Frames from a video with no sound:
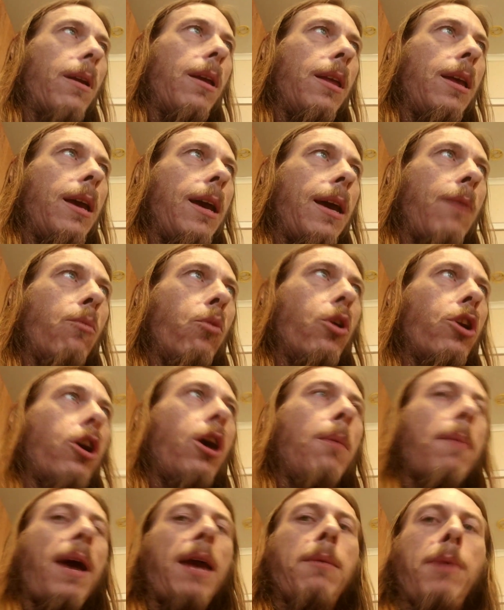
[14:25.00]
And what
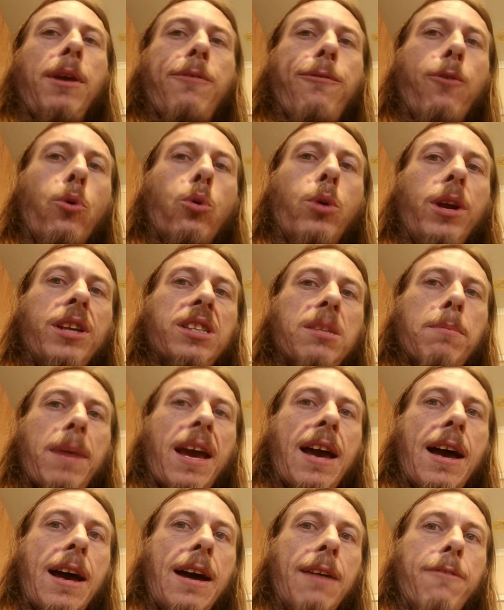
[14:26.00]
I'm aiming for is
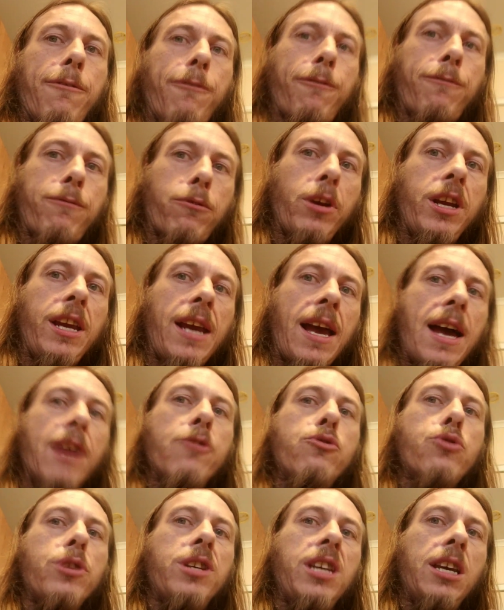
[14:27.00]
about 300